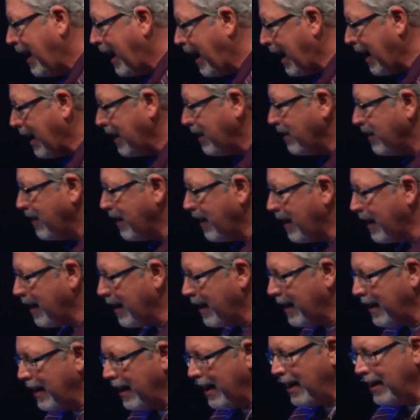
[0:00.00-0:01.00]
and,
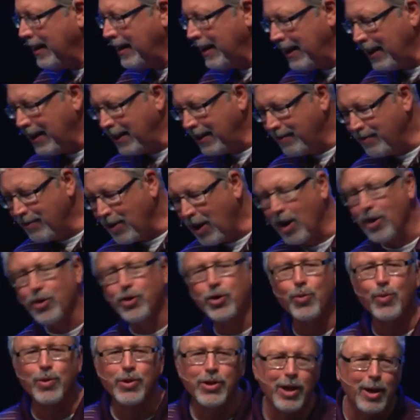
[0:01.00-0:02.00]
uh, and he
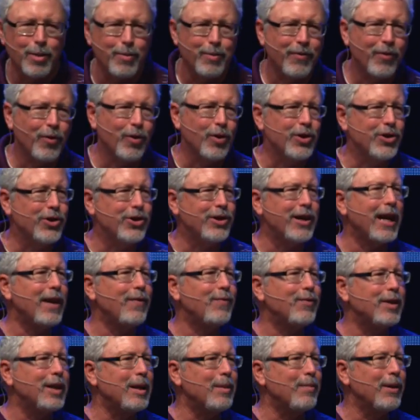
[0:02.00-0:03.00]
also was there before his
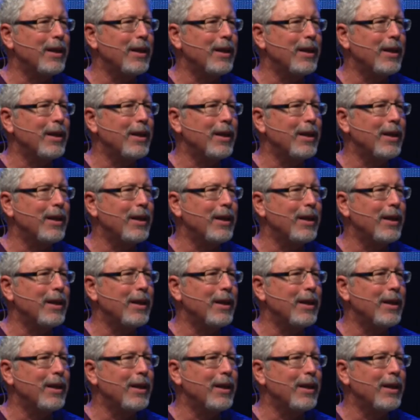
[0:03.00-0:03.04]
safety,